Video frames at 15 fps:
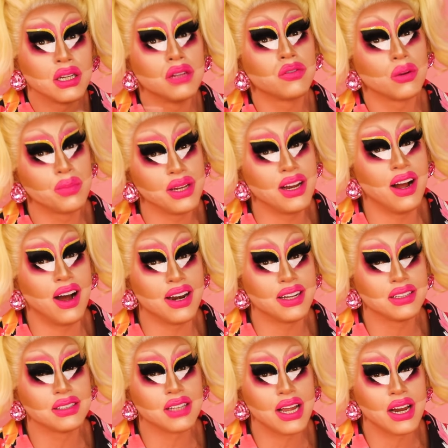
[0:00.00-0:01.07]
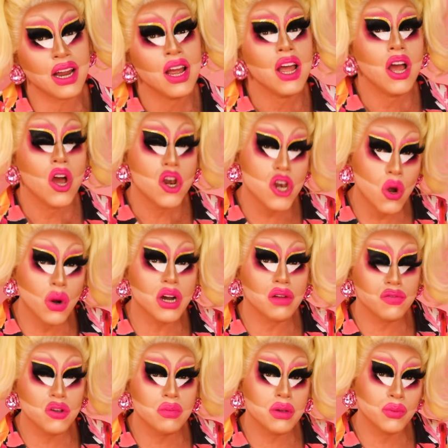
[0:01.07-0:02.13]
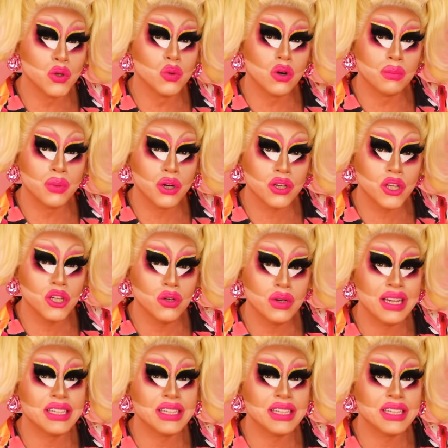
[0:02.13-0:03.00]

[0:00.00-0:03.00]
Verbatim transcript: If we're being honest, like knowing a few people who will book you